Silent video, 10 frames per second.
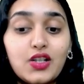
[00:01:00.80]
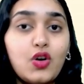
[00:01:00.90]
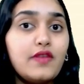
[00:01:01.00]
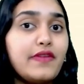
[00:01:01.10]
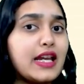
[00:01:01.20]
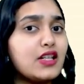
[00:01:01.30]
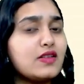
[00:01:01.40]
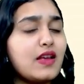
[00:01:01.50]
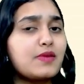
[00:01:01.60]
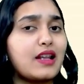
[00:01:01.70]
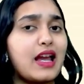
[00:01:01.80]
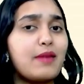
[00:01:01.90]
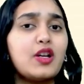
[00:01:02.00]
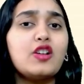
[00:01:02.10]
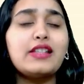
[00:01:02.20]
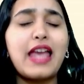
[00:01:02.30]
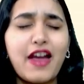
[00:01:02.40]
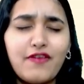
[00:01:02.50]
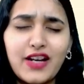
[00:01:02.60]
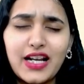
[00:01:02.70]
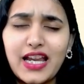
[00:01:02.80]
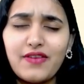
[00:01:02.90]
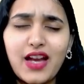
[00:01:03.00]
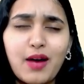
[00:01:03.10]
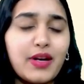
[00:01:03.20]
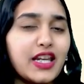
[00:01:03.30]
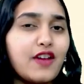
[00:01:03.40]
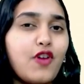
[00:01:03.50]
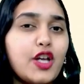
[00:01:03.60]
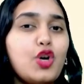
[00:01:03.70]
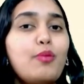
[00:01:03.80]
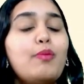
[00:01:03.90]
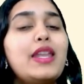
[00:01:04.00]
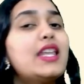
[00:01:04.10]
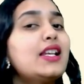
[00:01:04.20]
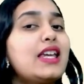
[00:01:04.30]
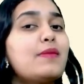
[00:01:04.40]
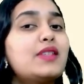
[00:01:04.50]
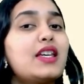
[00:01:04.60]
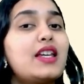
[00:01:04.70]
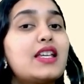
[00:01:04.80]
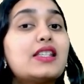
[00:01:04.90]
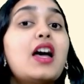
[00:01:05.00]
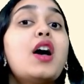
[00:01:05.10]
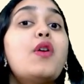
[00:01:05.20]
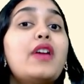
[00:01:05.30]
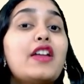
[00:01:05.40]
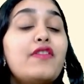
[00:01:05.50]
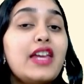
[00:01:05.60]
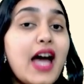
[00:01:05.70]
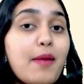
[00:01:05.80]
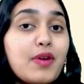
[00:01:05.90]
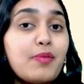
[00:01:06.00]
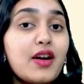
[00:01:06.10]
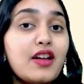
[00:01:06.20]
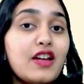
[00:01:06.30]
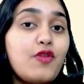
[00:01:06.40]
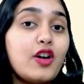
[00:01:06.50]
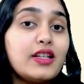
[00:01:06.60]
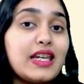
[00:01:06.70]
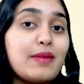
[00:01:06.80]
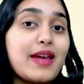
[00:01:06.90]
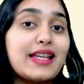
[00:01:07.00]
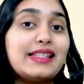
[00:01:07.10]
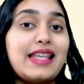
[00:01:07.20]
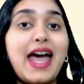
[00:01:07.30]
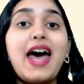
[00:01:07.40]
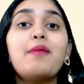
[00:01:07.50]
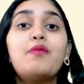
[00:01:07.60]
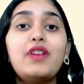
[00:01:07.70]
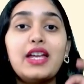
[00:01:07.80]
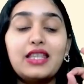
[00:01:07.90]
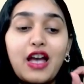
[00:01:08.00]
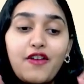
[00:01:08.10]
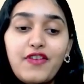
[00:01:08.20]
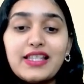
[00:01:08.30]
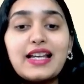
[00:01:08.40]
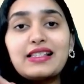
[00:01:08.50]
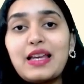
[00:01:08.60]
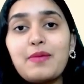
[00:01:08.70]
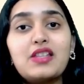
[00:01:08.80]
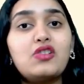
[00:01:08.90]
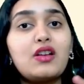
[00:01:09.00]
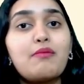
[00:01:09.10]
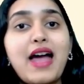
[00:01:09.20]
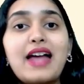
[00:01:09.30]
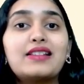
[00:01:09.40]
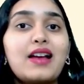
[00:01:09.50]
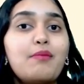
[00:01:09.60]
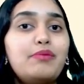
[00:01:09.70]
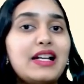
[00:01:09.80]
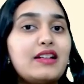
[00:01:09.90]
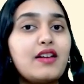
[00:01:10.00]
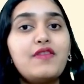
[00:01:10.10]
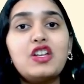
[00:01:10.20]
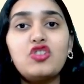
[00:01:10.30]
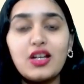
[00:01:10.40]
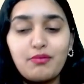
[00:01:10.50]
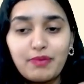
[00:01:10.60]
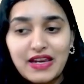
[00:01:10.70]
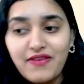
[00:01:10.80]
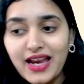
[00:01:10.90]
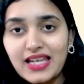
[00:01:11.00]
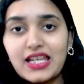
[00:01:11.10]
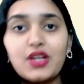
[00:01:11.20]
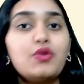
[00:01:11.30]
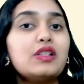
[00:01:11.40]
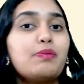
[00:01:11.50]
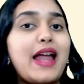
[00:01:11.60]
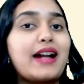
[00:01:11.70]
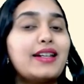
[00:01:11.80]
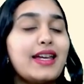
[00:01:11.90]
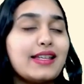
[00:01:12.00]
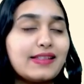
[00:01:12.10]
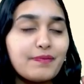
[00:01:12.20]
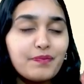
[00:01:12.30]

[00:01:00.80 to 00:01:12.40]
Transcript: don't forget to subscribe, because every day we are bringing for you Minnal KEAM series where we are preparing for KEAM exam with physics, chemistry, maths, complete revision, PYQs, practice,